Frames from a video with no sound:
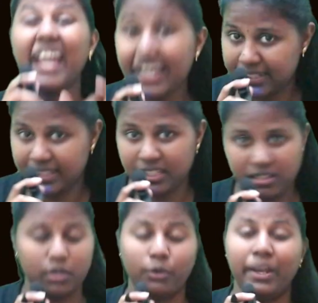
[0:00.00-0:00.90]
X,
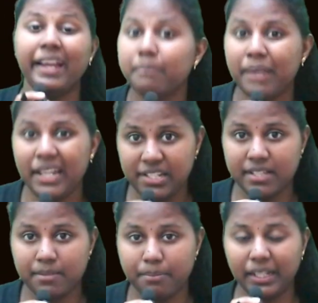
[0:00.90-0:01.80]
okay,
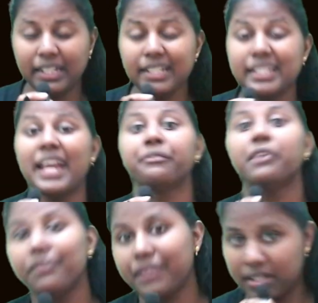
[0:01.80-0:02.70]
images means f
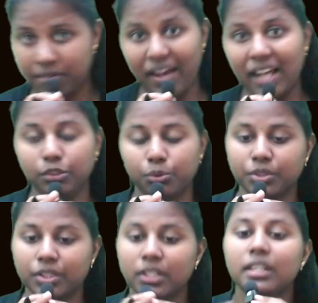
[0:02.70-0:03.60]
of x
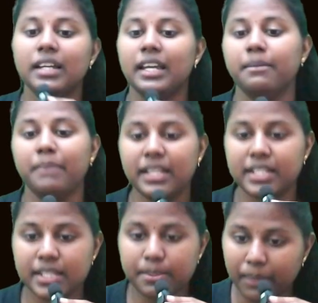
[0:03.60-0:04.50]
values,
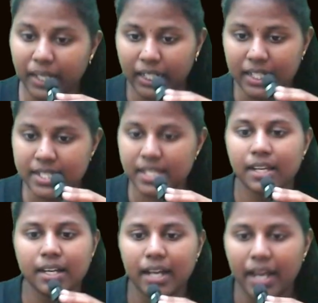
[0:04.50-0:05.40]
images means
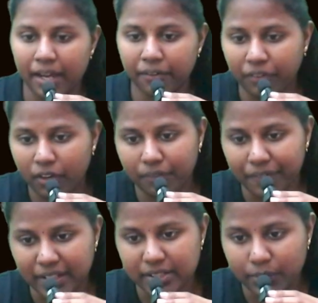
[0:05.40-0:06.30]
f of
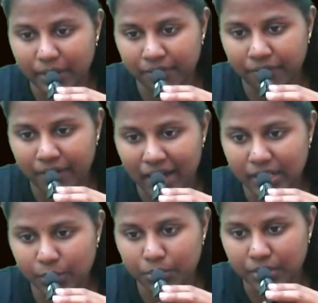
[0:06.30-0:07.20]
x oda
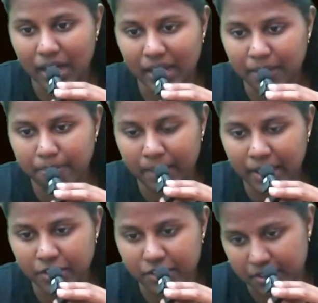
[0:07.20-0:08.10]
values tha
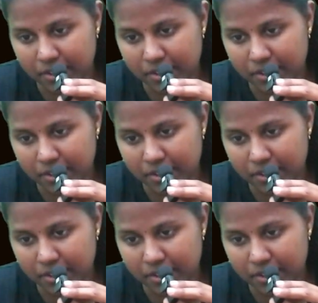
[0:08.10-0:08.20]
images.